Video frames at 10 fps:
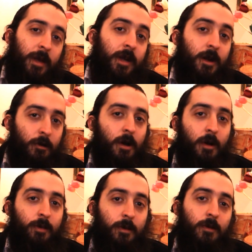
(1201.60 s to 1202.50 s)
being
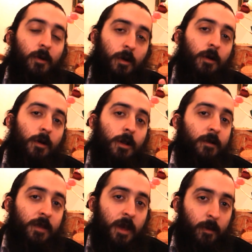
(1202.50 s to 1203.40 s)
corrupt or
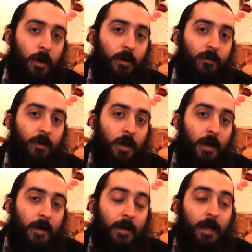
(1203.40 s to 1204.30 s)
all of the above.
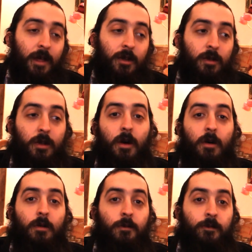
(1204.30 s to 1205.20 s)

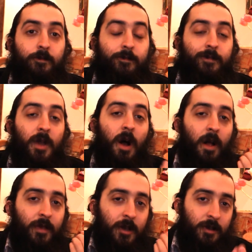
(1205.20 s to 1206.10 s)
So
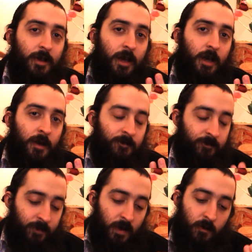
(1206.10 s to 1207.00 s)
on this day,
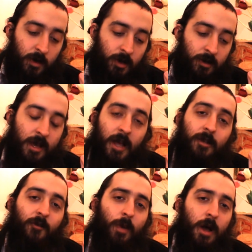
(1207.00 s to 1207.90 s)
which is the
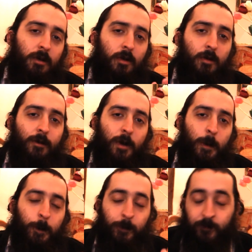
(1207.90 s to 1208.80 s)
end of
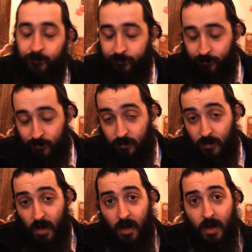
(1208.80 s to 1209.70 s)
Passover,
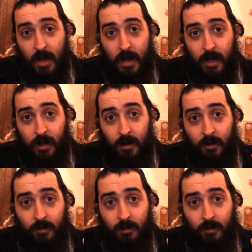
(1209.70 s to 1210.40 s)
I